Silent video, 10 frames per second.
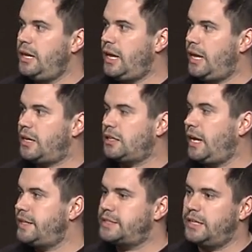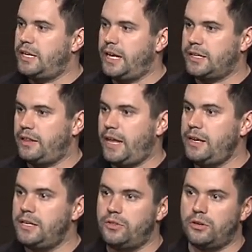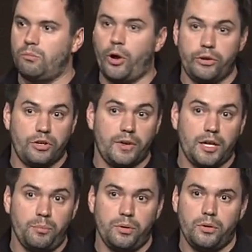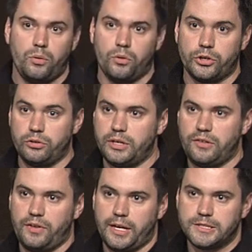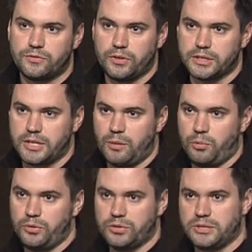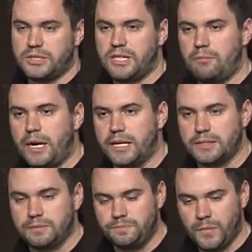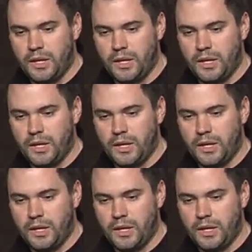and clients can connect to that, either Mono Develop or Unity VS, for example, uses the same mechanism.